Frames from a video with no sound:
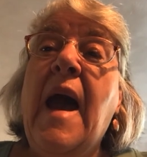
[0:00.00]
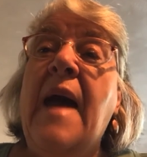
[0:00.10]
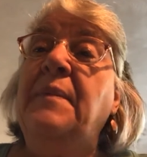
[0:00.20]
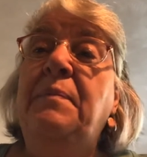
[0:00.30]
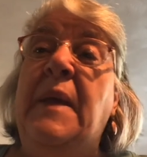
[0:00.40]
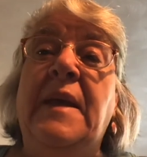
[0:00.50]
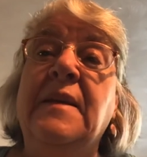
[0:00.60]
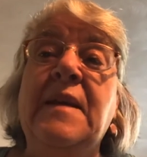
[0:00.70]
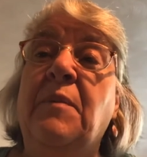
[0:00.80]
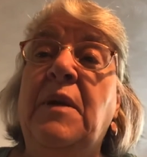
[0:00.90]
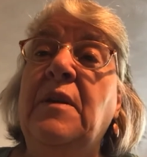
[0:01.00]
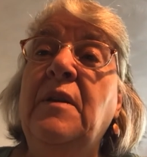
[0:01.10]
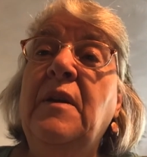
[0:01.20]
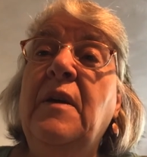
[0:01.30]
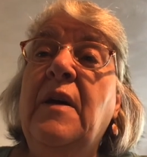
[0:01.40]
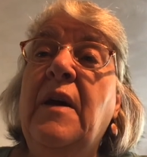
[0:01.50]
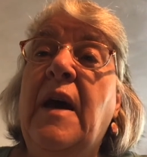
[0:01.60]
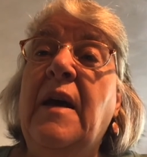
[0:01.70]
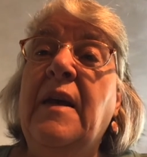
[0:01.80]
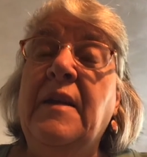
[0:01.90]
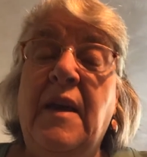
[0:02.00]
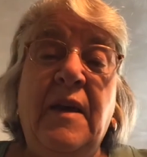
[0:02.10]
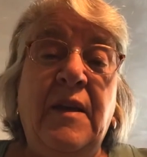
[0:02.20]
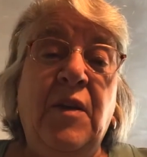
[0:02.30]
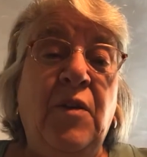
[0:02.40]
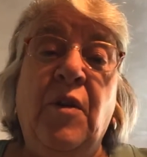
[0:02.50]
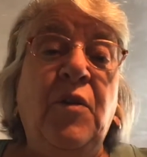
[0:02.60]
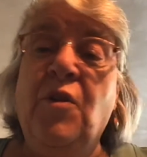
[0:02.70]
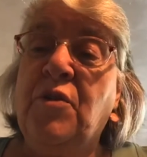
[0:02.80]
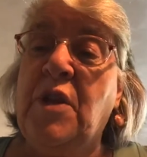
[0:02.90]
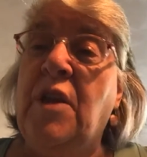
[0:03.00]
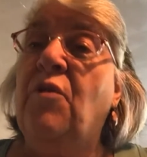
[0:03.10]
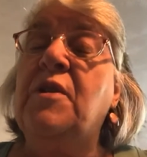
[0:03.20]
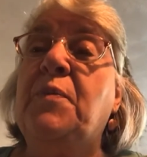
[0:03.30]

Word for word: and being someone uh, uh, you know, you're, you're a